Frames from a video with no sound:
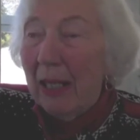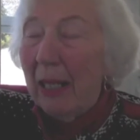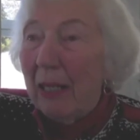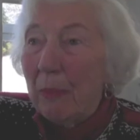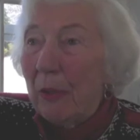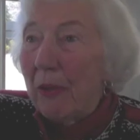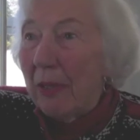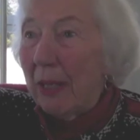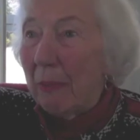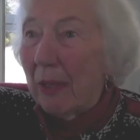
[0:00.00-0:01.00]
at her
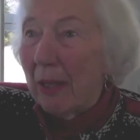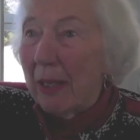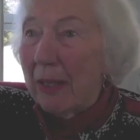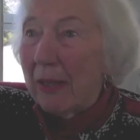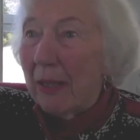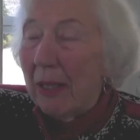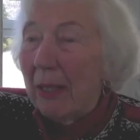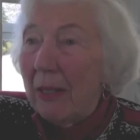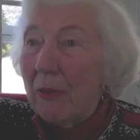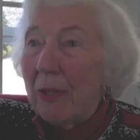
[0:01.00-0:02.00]
birthday parties. And
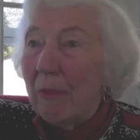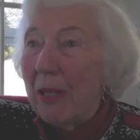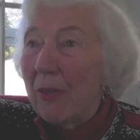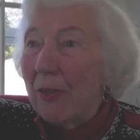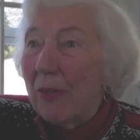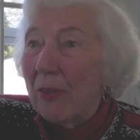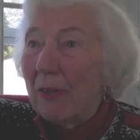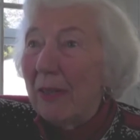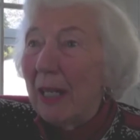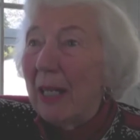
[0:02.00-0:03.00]
then she reached a
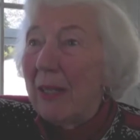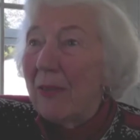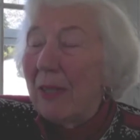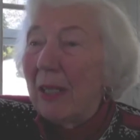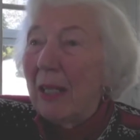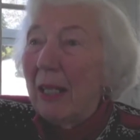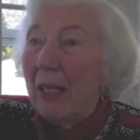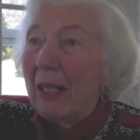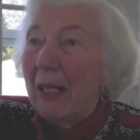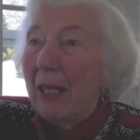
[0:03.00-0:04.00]
certain age,
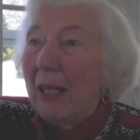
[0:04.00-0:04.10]
and